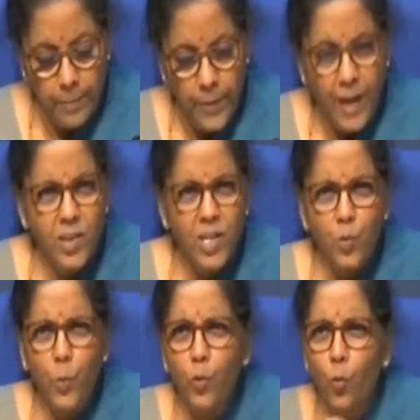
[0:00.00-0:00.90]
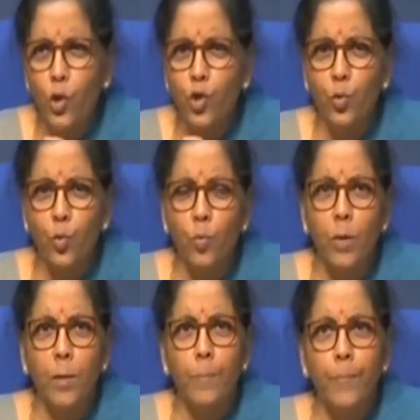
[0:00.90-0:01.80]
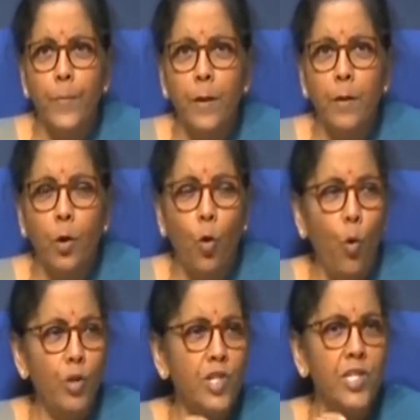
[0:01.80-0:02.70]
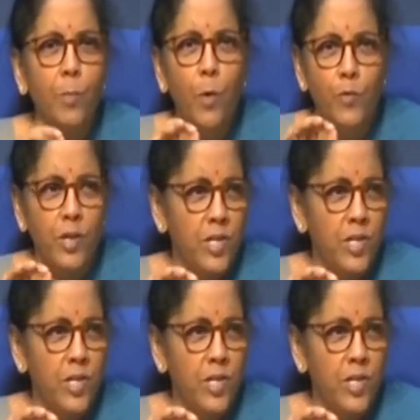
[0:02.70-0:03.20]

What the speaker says: I just want to quote some of these